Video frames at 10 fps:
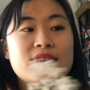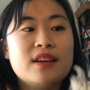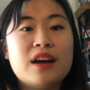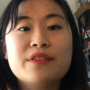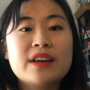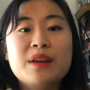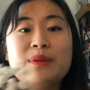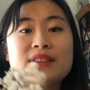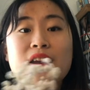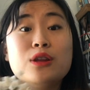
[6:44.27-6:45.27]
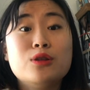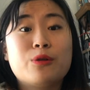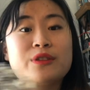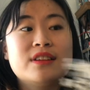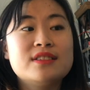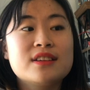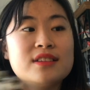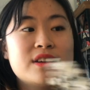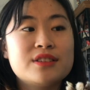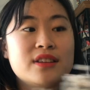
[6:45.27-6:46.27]
I don't think anybody's getting lower than a 6
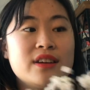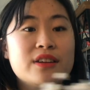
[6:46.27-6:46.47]
actually.